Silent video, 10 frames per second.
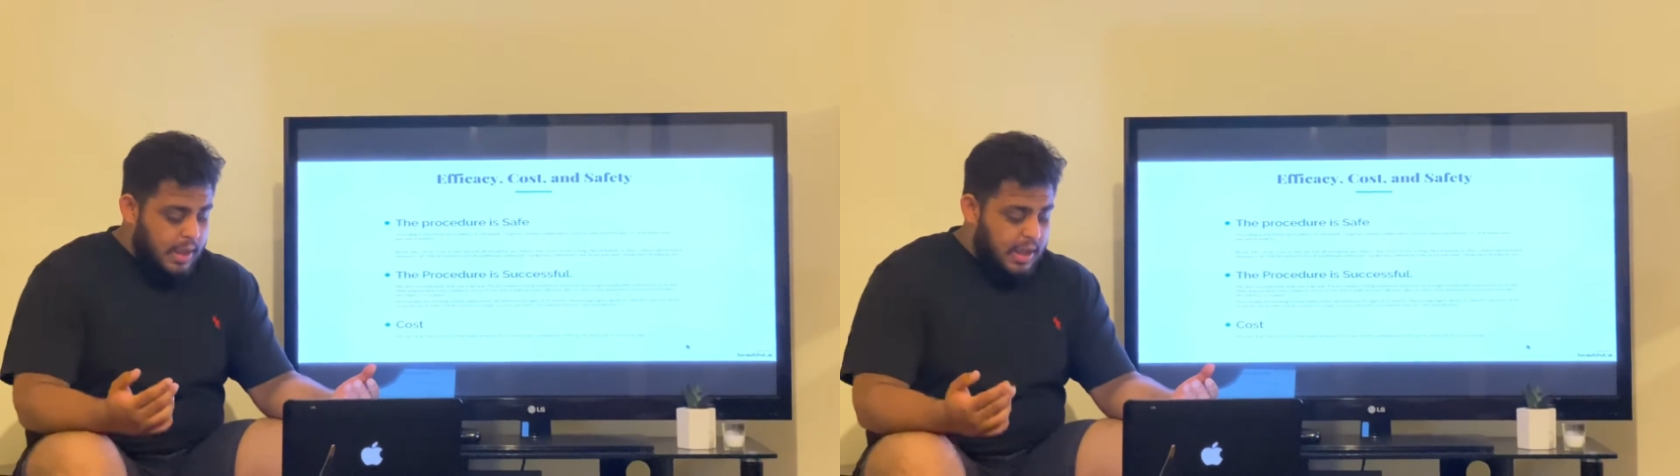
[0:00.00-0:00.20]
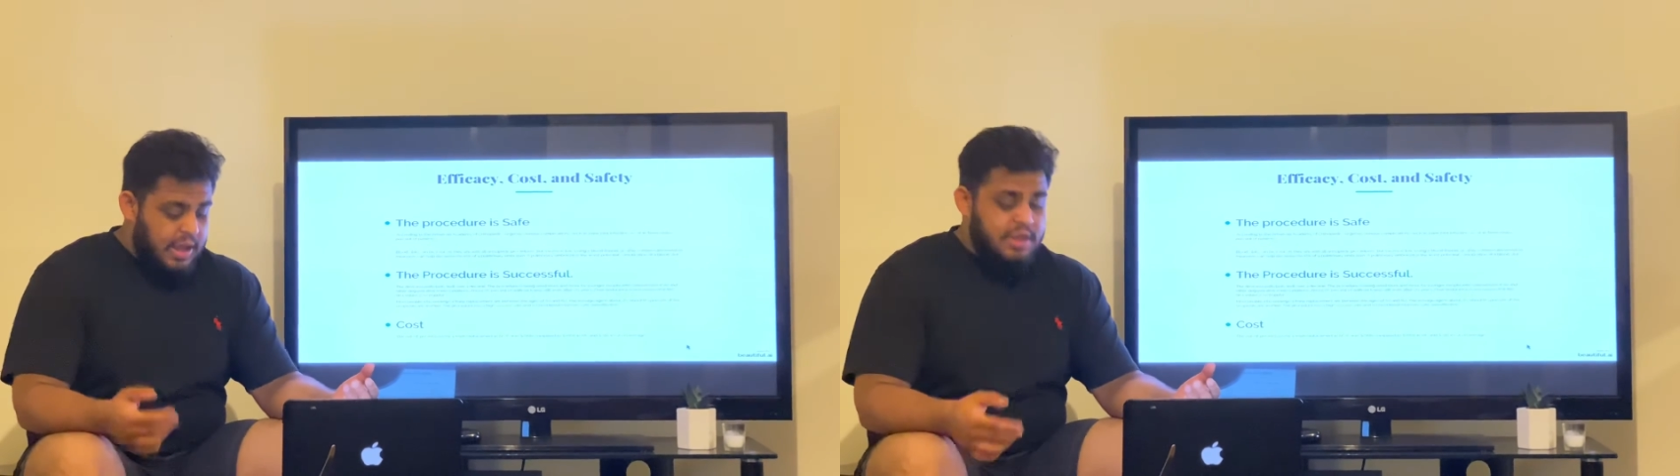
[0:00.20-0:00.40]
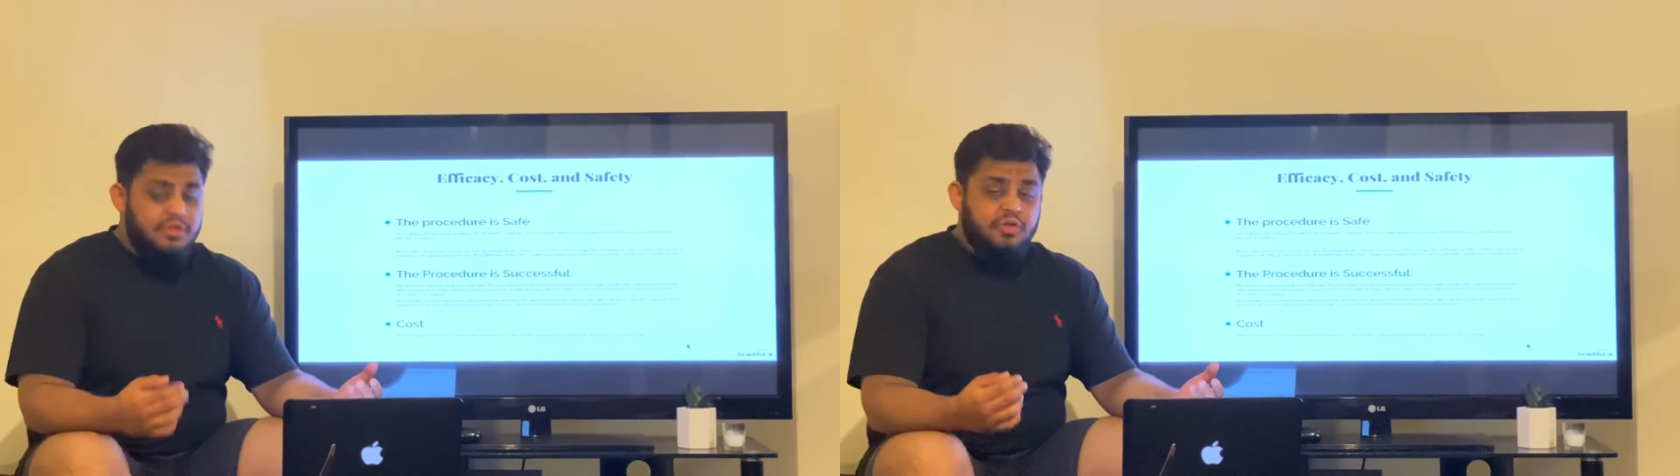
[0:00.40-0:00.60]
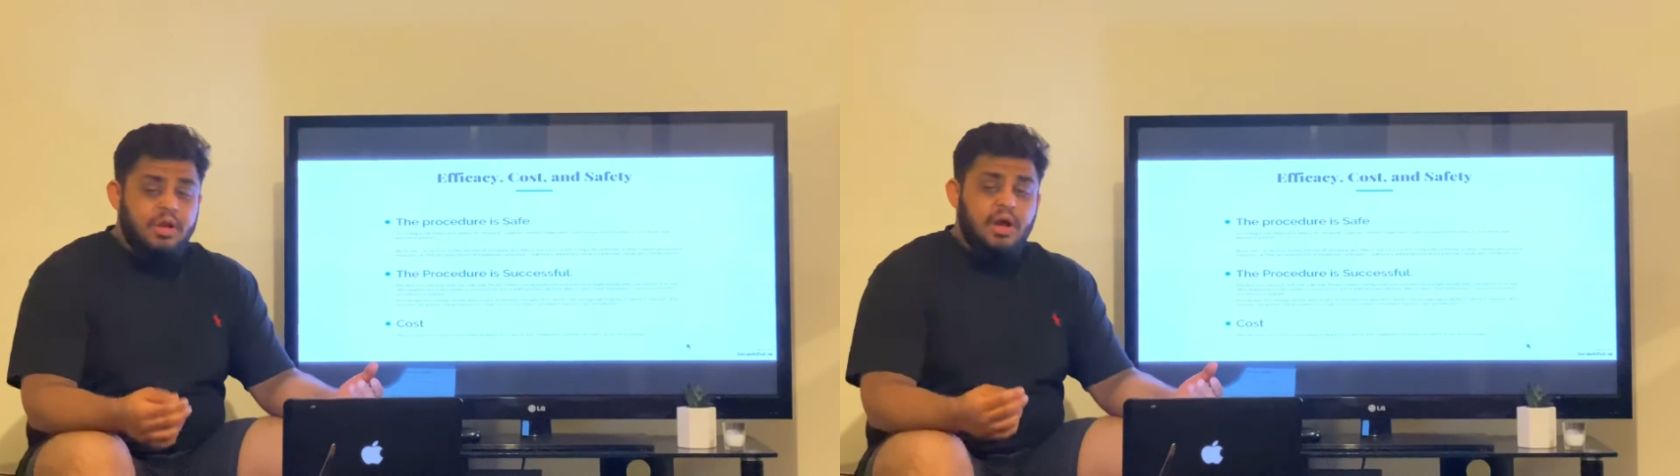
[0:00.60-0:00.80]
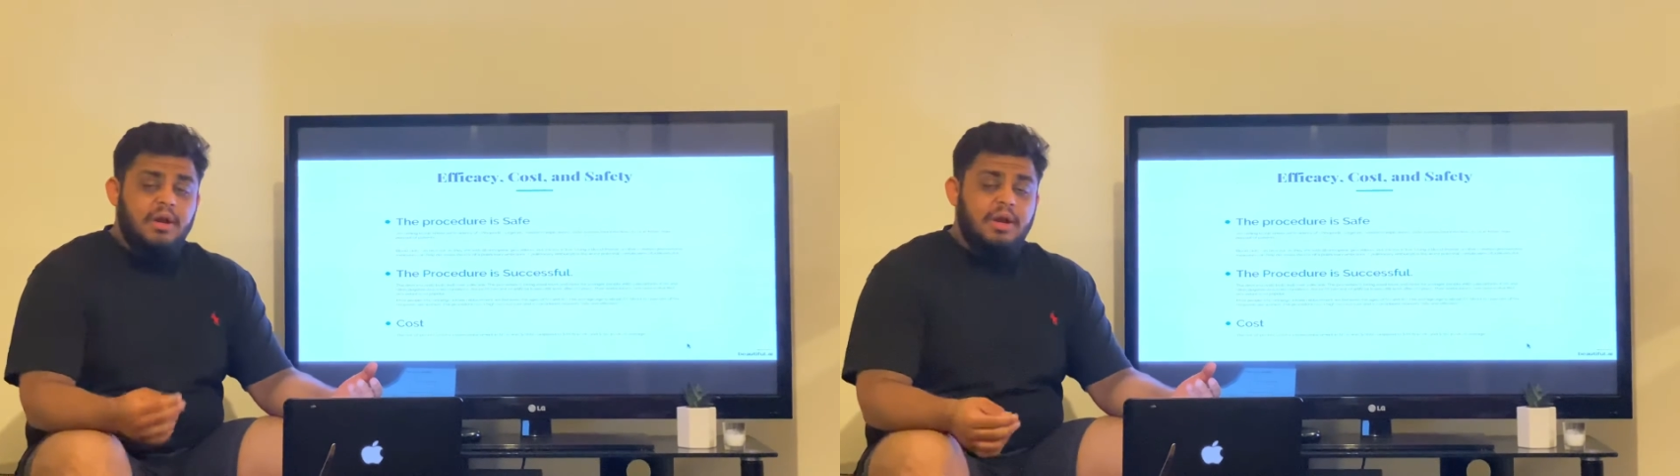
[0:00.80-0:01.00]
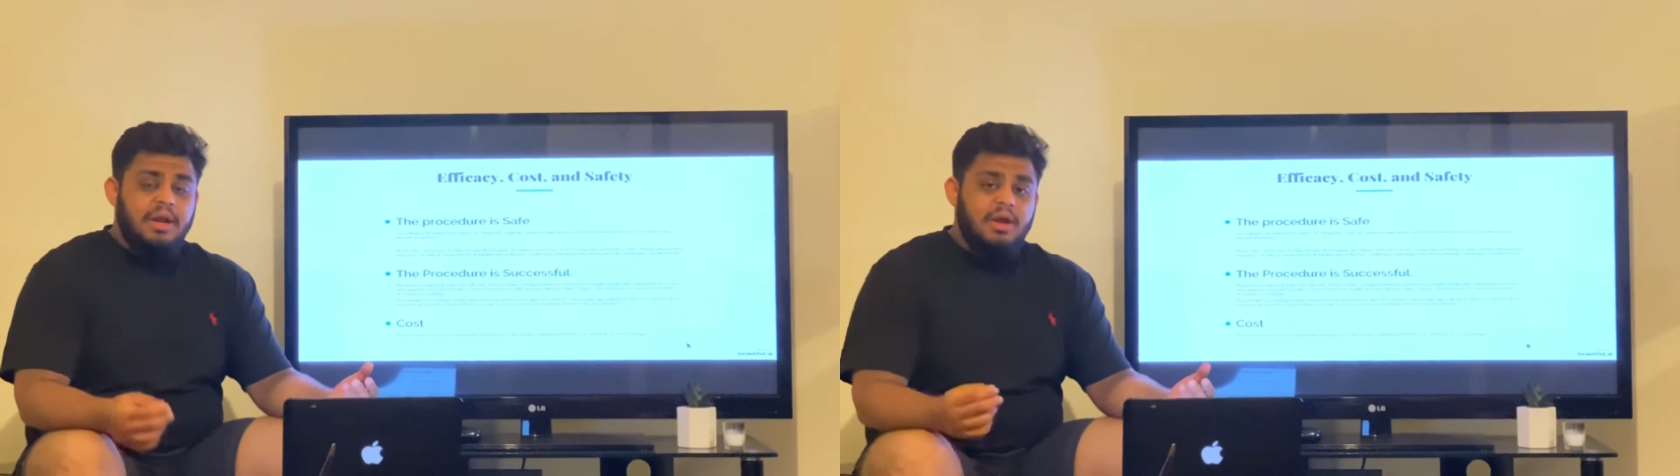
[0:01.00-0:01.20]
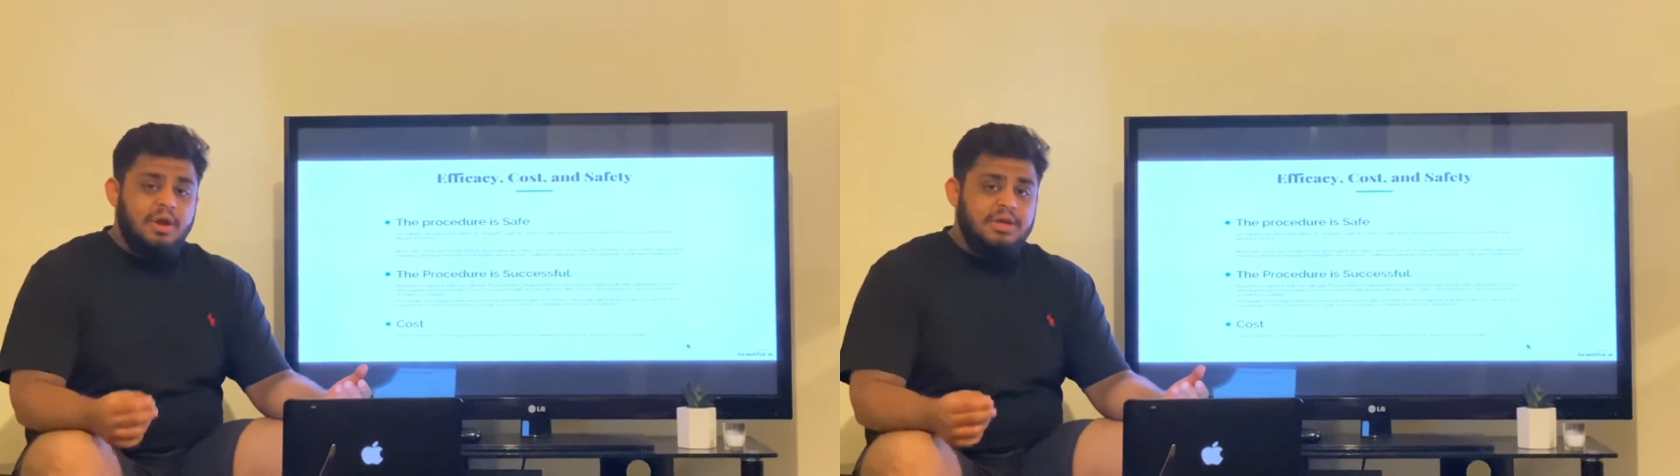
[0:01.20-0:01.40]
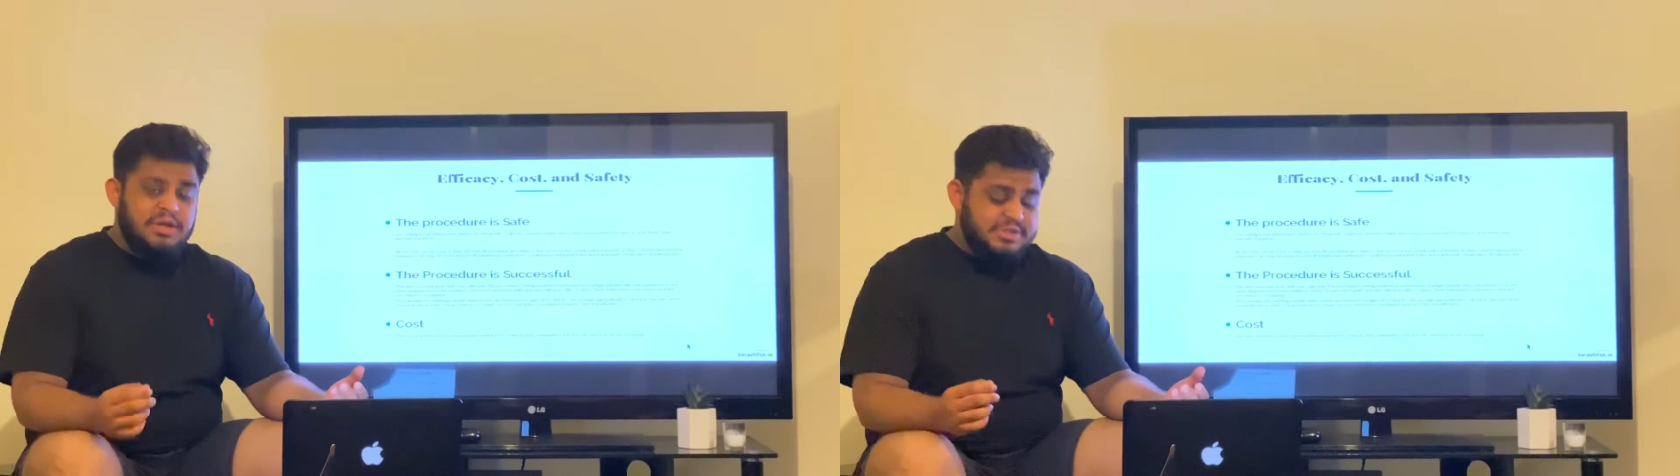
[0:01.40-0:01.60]
and
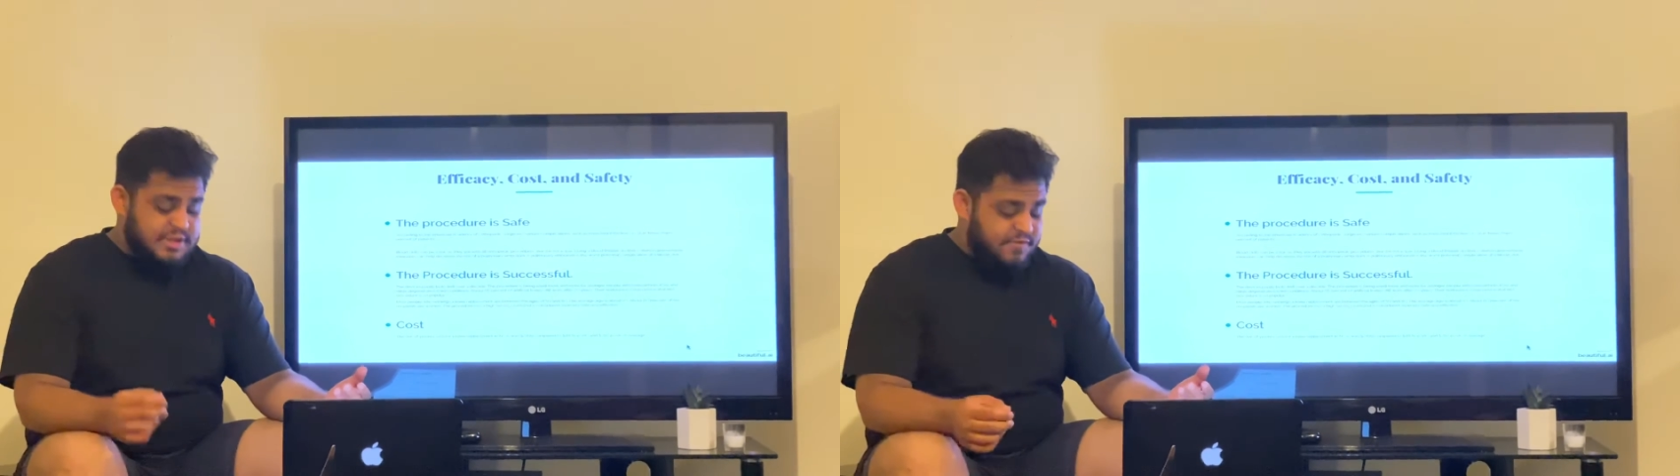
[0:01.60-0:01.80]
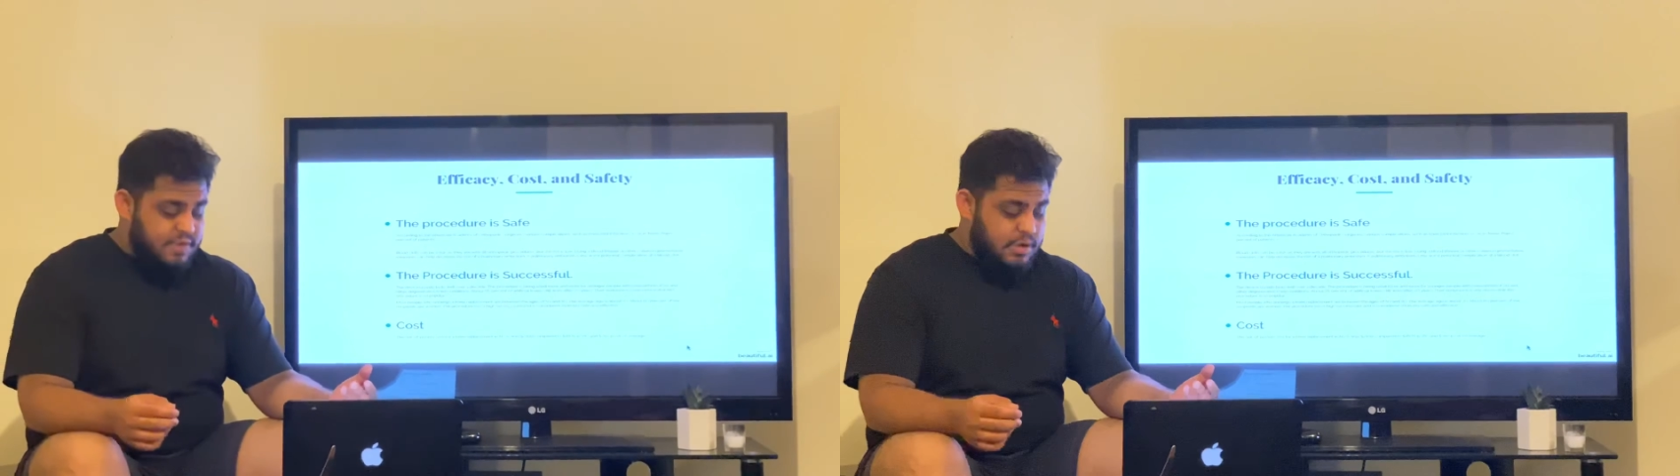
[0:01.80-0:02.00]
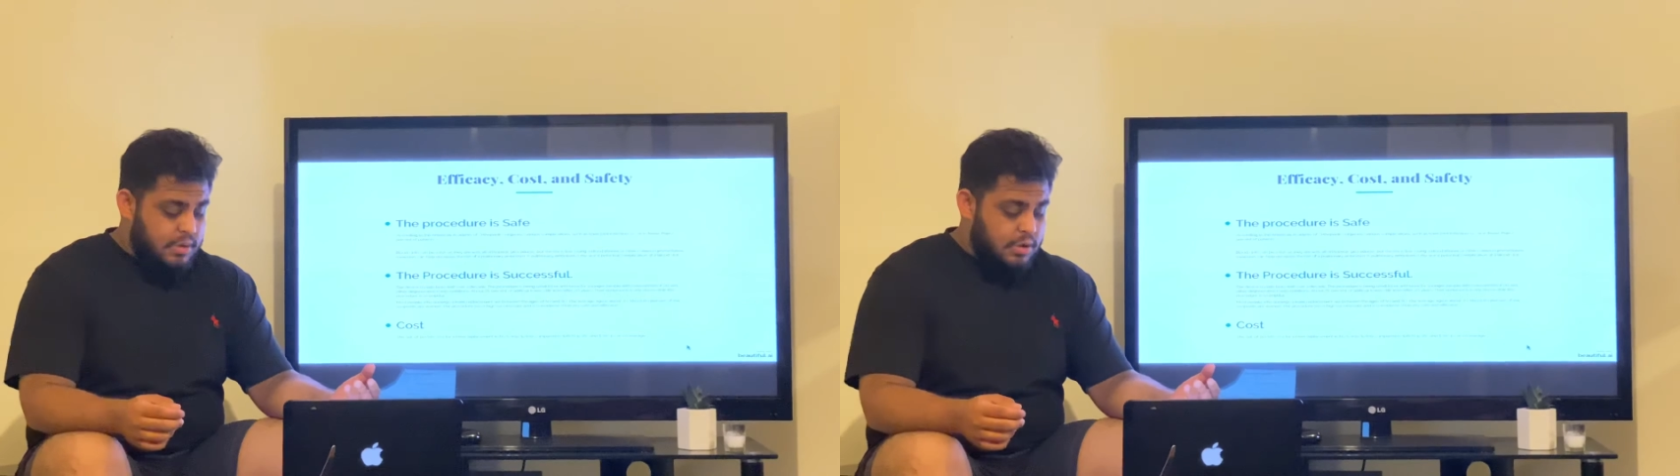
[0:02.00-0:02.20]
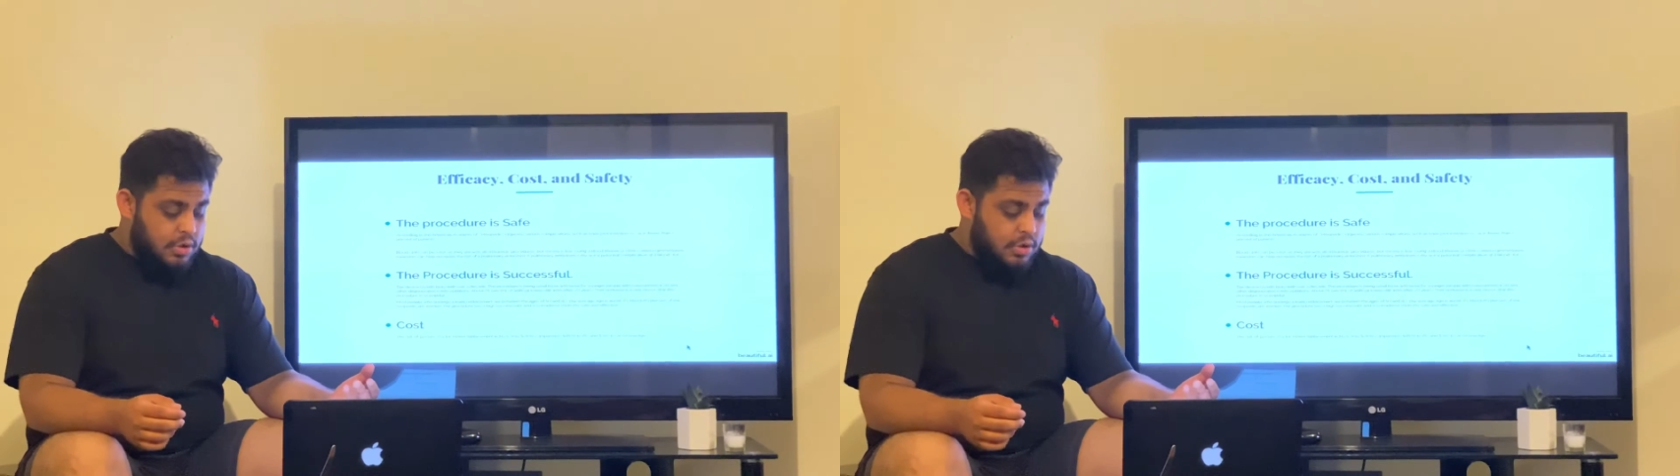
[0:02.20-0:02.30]
$397